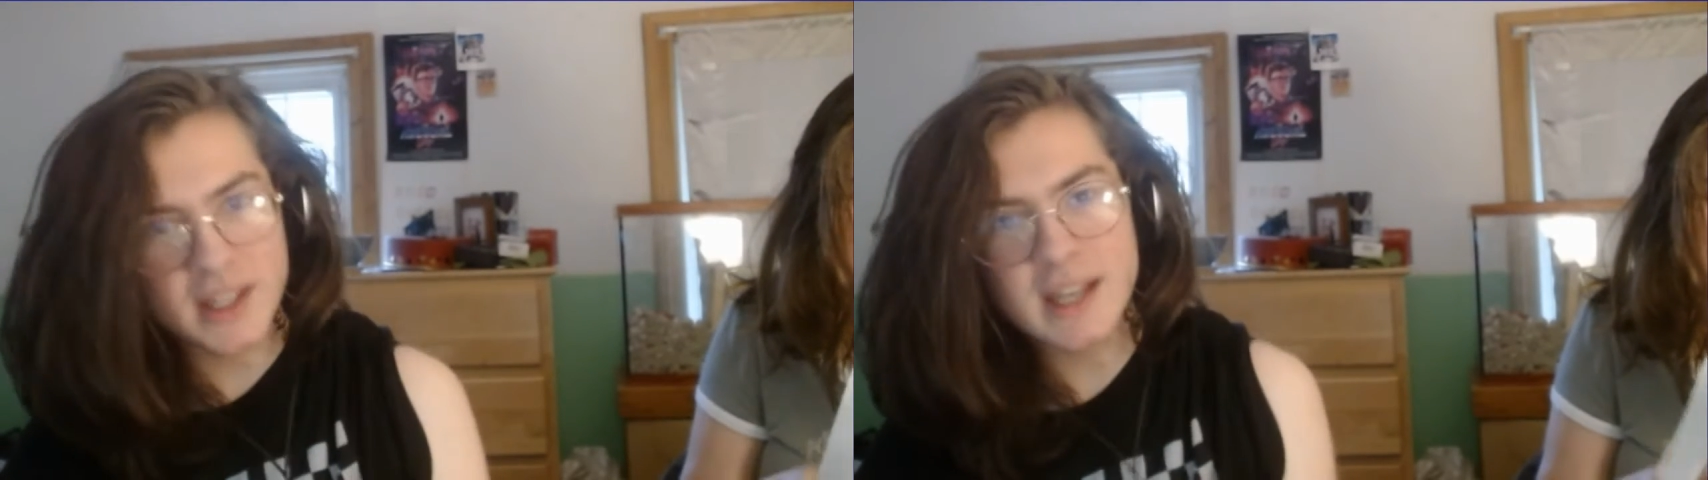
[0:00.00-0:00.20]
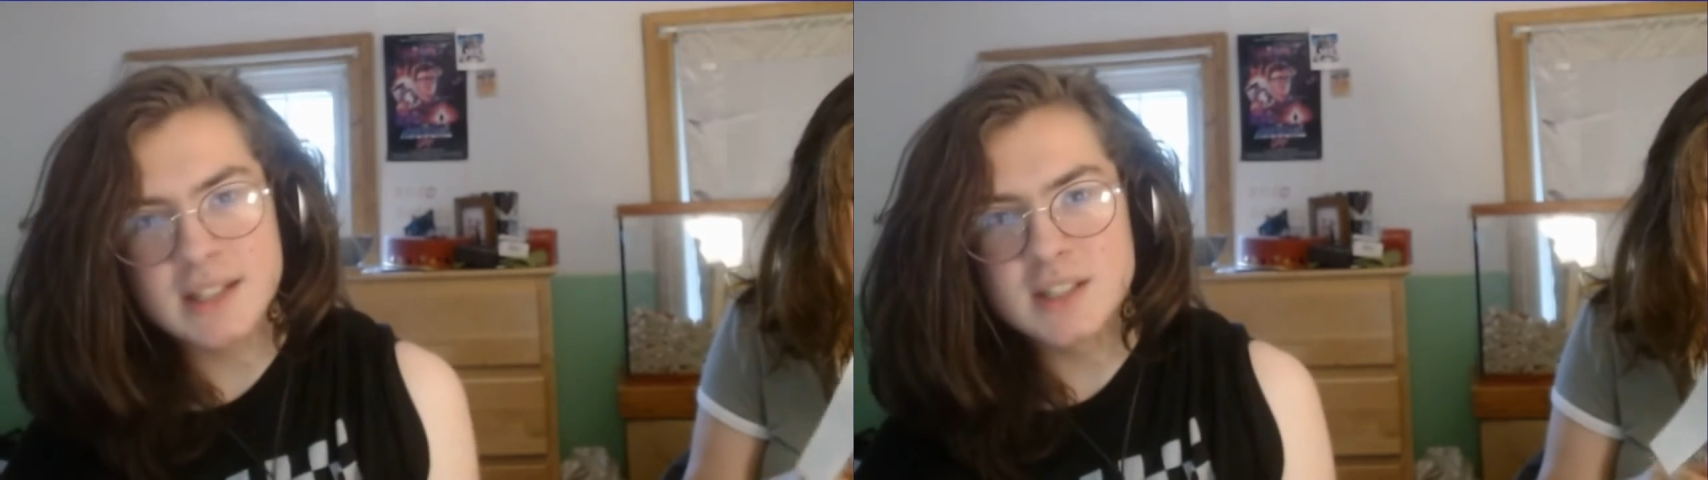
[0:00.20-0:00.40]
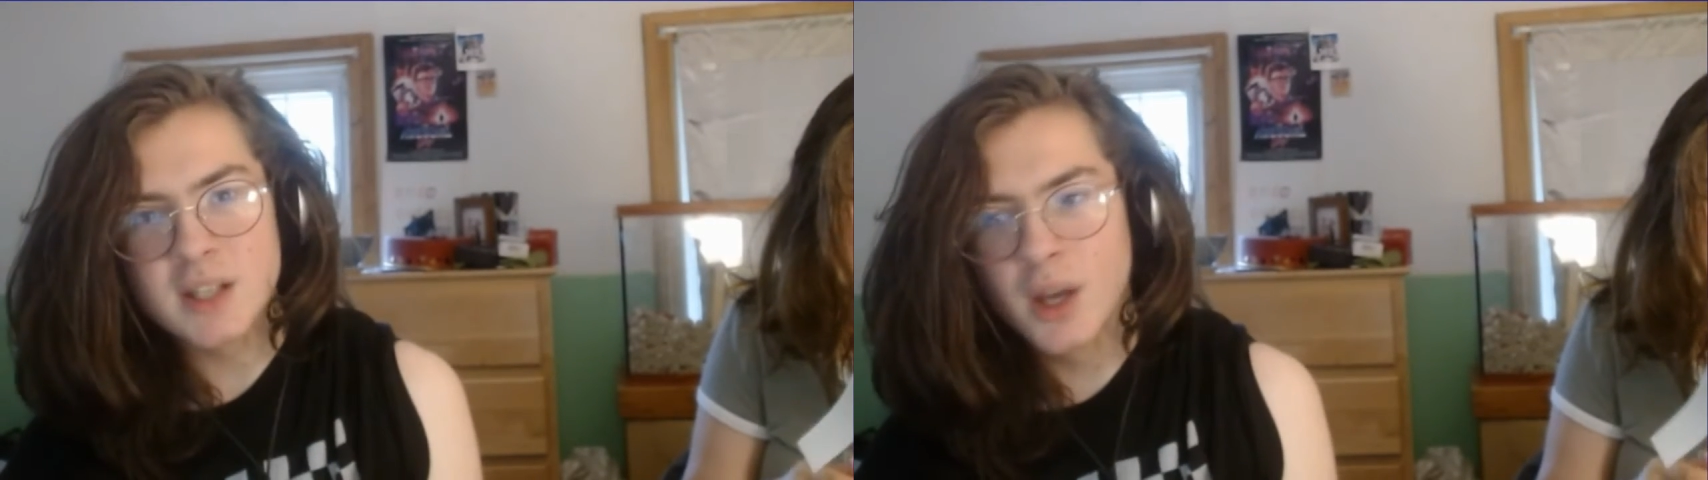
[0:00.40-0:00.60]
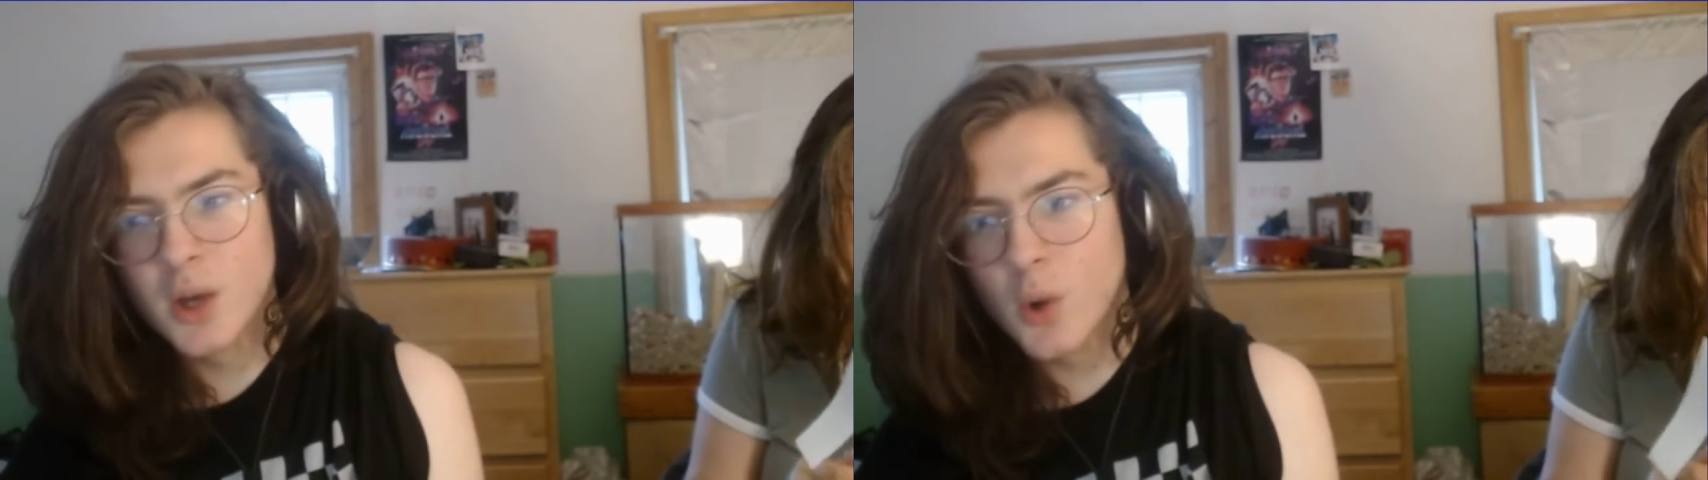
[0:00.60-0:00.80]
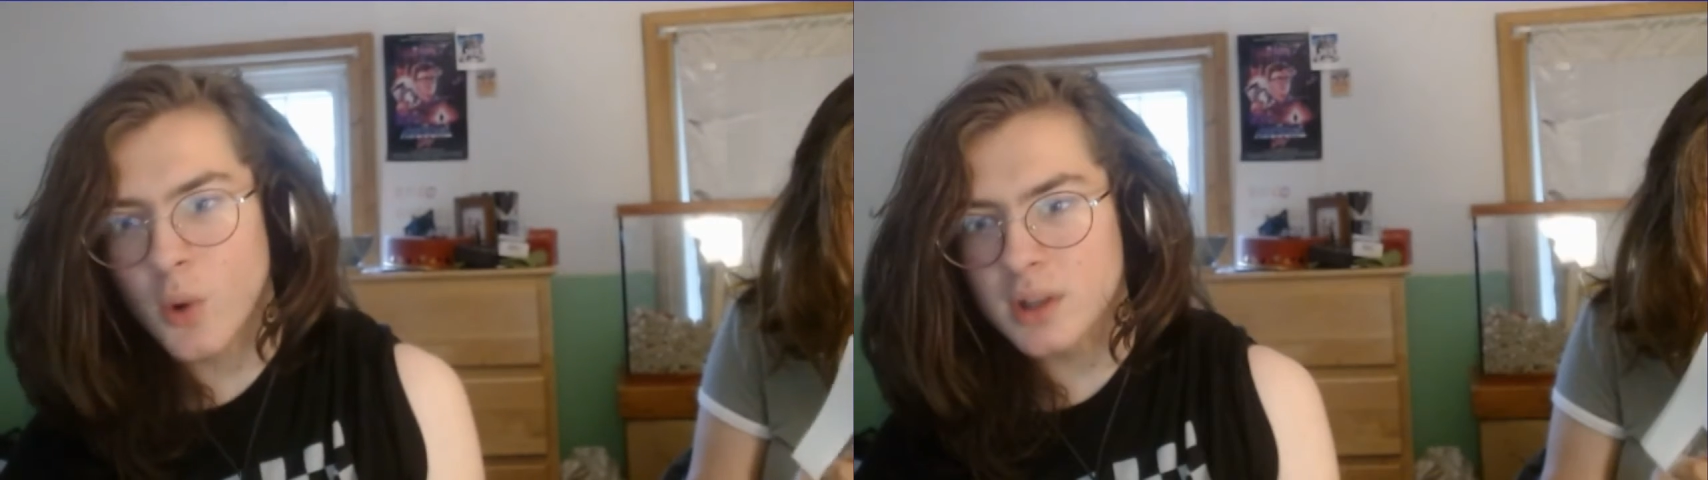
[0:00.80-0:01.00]
kids
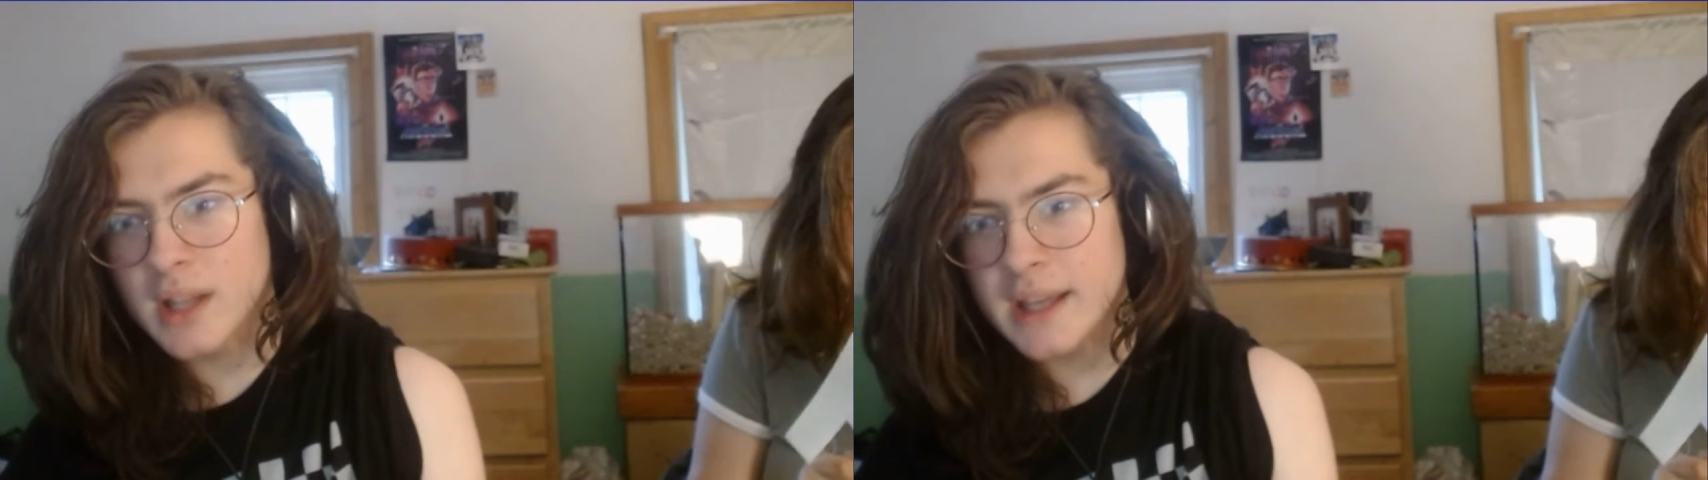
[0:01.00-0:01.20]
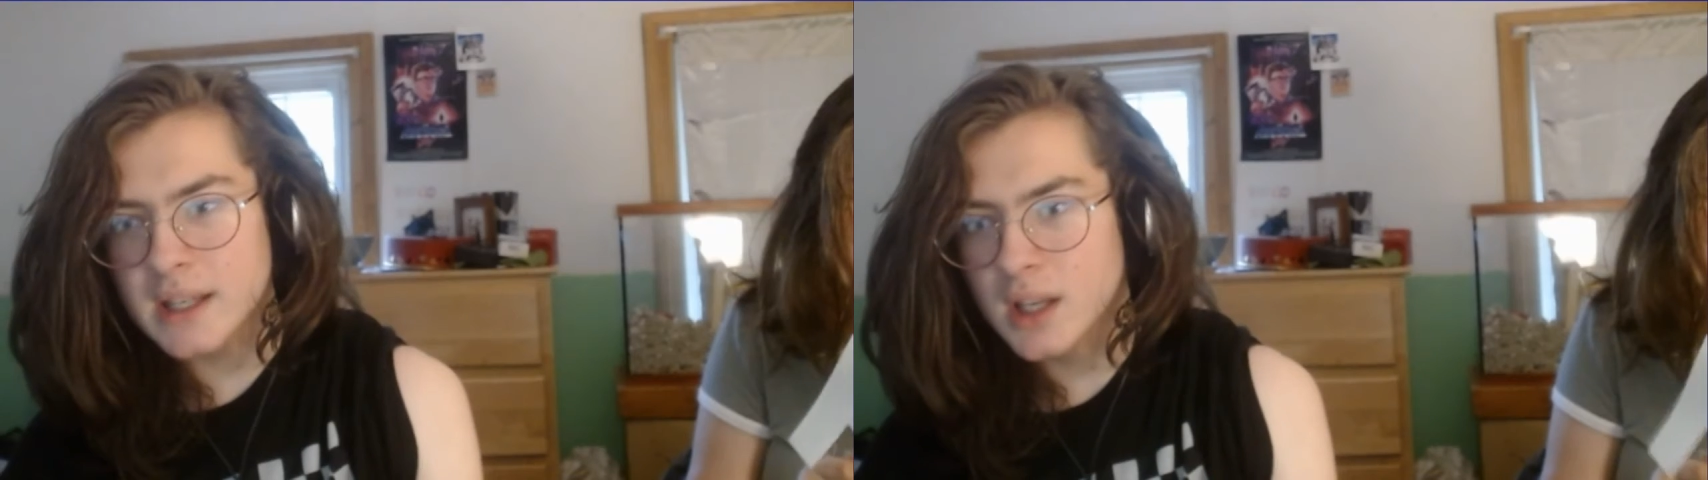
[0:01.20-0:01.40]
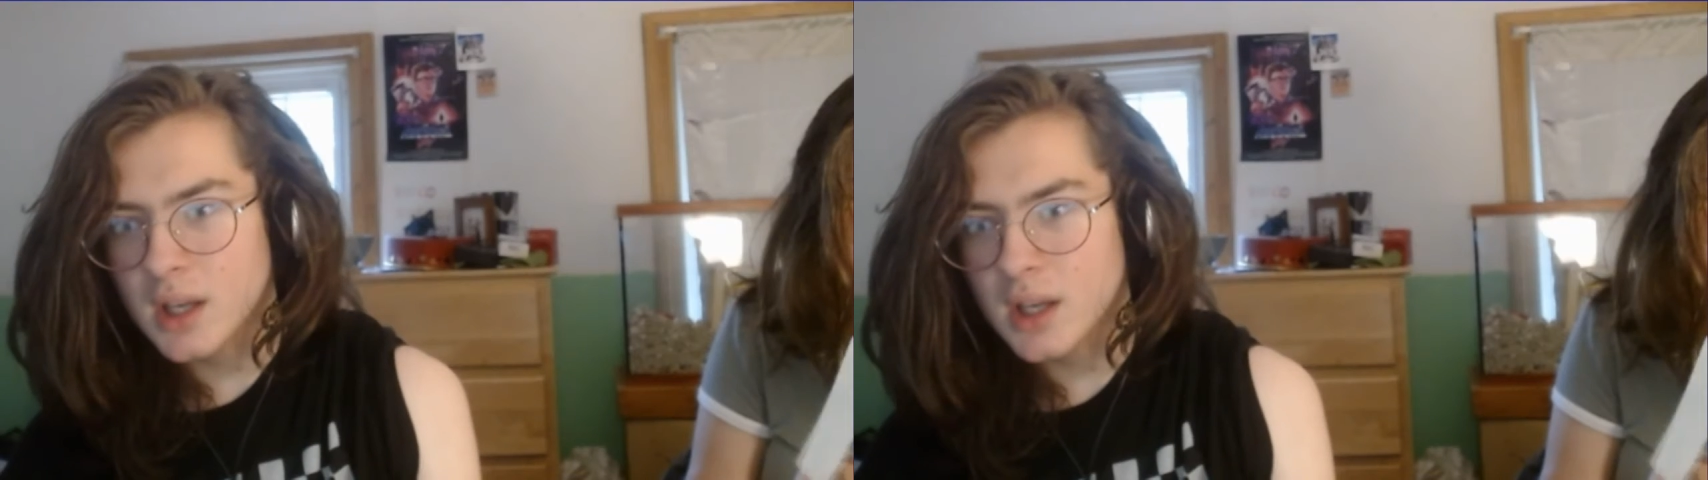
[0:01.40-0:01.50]
who are, like,